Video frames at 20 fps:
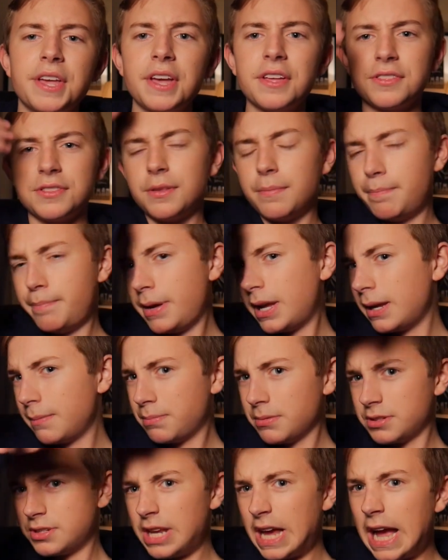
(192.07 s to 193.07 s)
get the
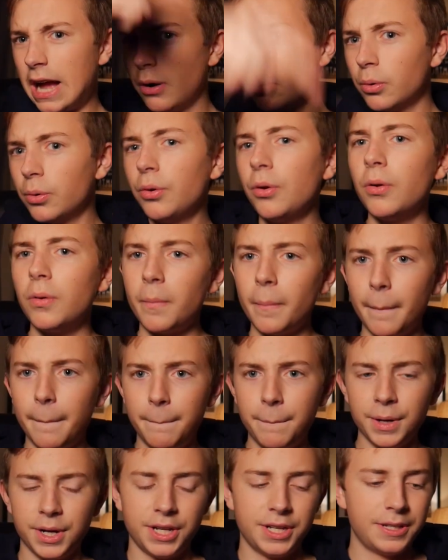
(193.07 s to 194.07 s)
paper towel,
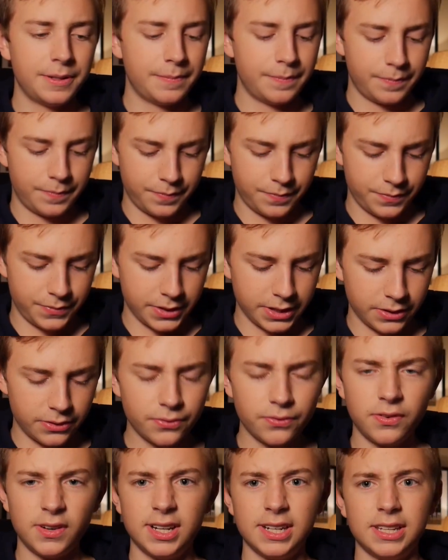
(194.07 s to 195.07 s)
but
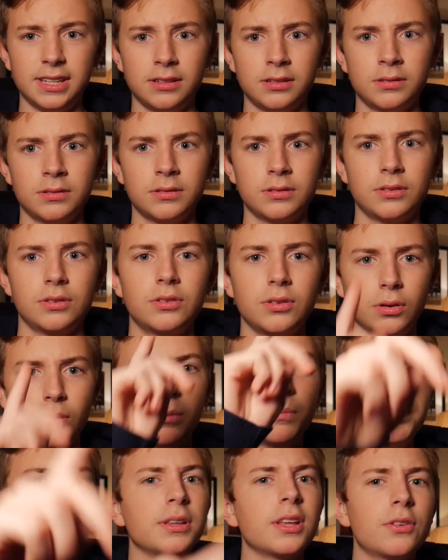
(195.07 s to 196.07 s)
it's funny.
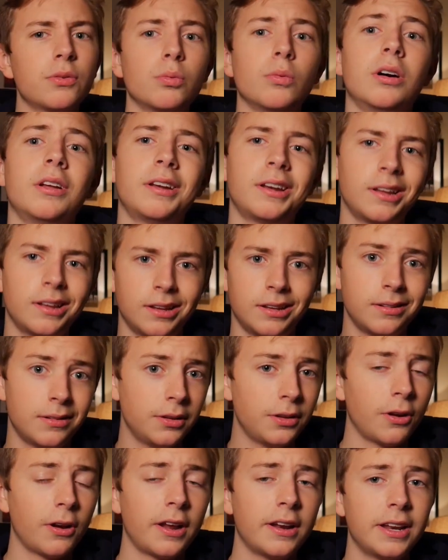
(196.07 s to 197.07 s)
So +1,
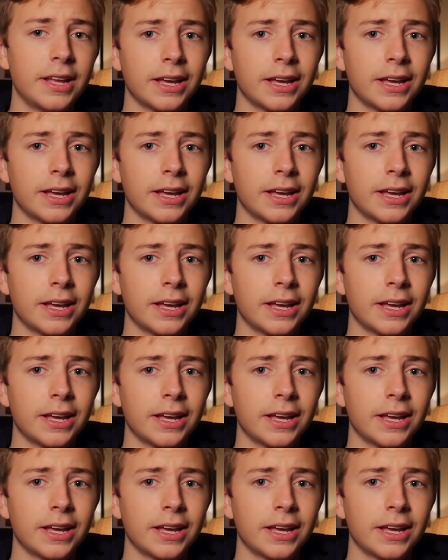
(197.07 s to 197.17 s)
you're at